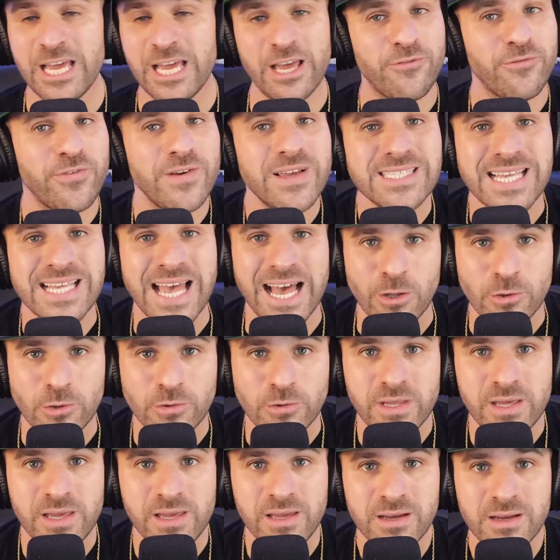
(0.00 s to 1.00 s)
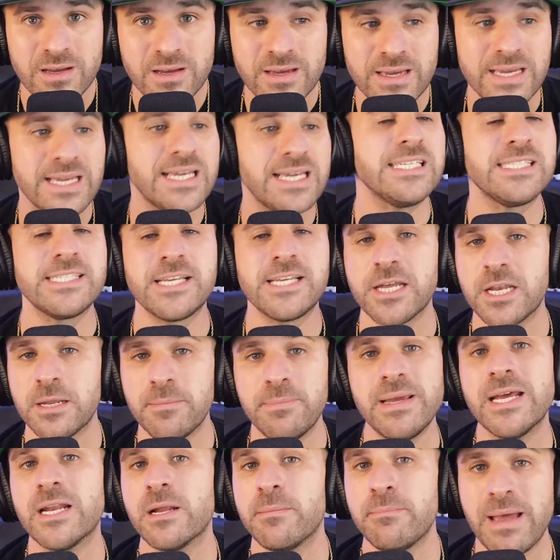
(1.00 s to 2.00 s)
If he's healthy, he's going to
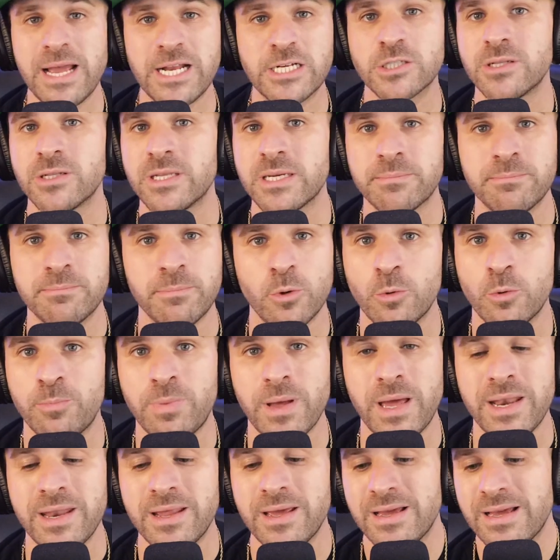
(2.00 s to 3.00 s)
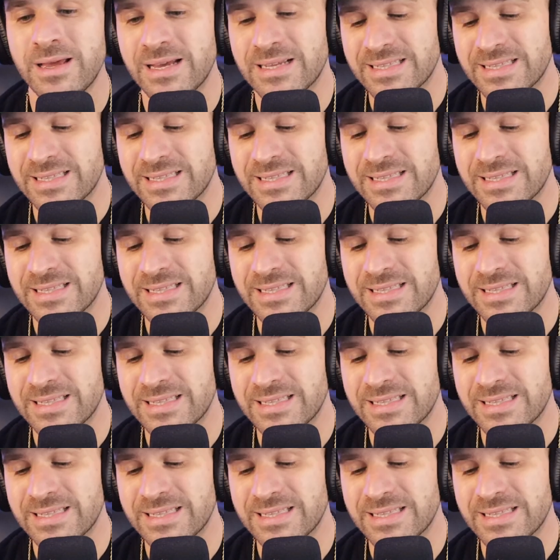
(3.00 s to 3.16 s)
be in a major league bullpen.